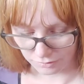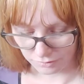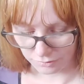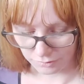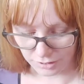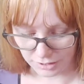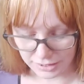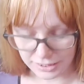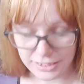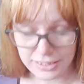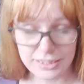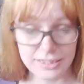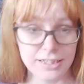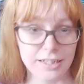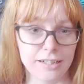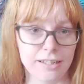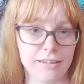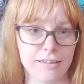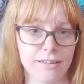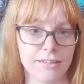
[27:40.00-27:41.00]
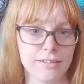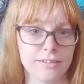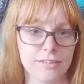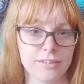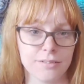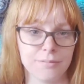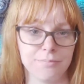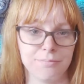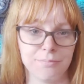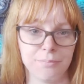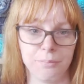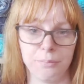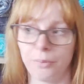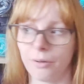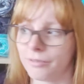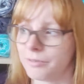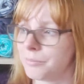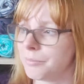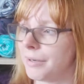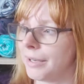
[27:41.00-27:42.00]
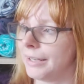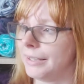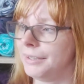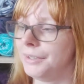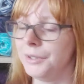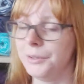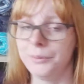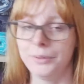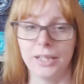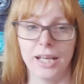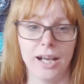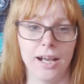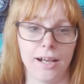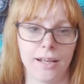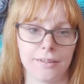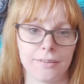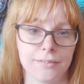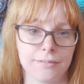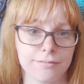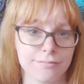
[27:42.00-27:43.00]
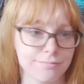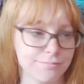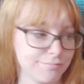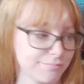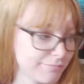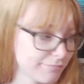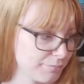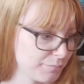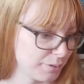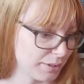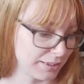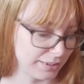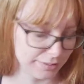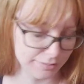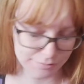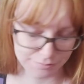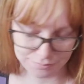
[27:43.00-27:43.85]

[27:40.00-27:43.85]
Not knitted anything to warrant buying new yarn, have we?